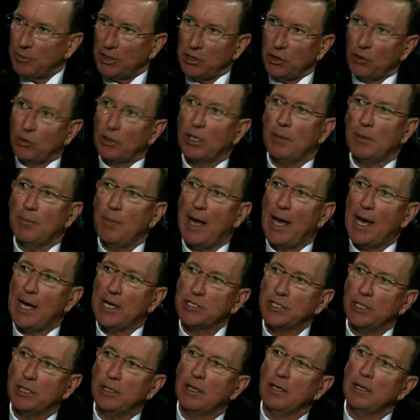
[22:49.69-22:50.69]
But you can
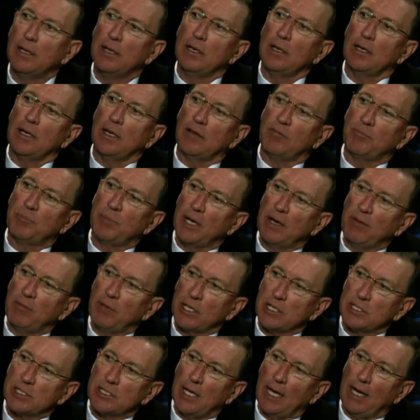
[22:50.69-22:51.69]
imagine if
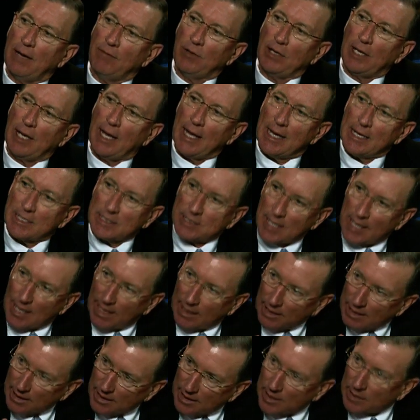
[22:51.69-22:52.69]
public safety has
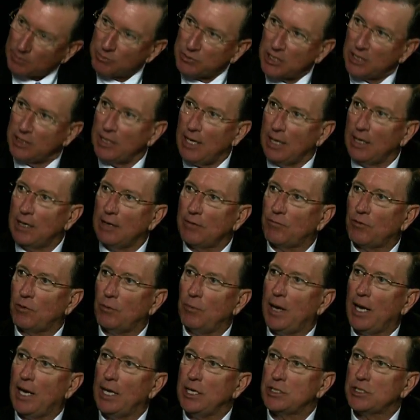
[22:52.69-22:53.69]
that up-to-date
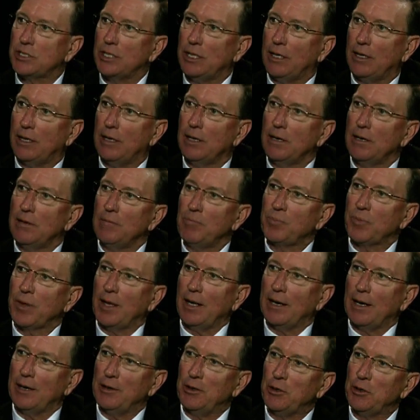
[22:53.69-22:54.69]
information,
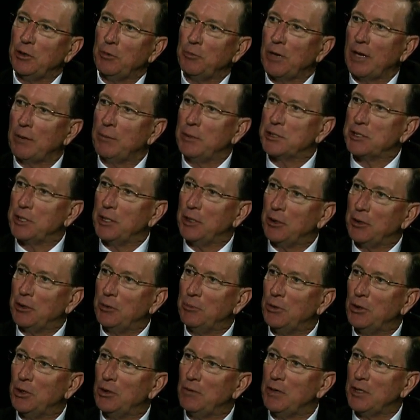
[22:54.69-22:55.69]
and I know you've probably seen in
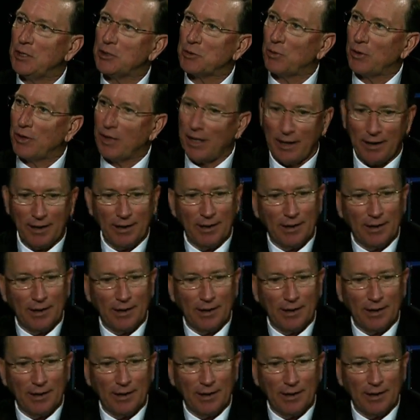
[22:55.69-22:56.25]
the movies where they,